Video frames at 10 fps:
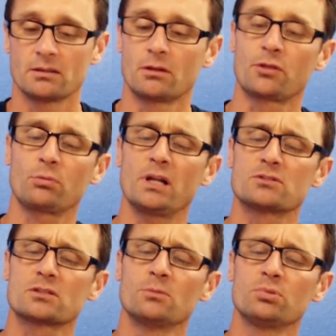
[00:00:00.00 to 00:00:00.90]
the
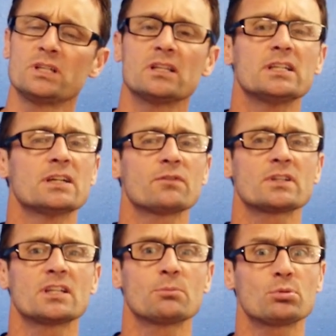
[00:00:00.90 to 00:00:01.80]
threads are completely
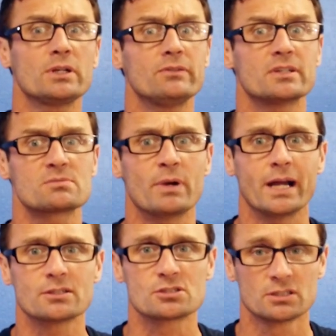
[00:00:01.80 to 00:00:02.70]
different than the previous
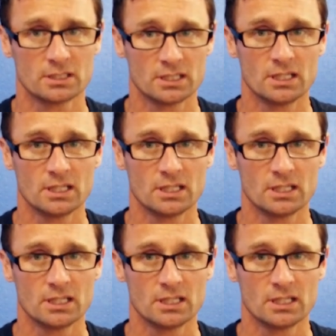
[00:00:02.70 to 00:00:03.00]
batch.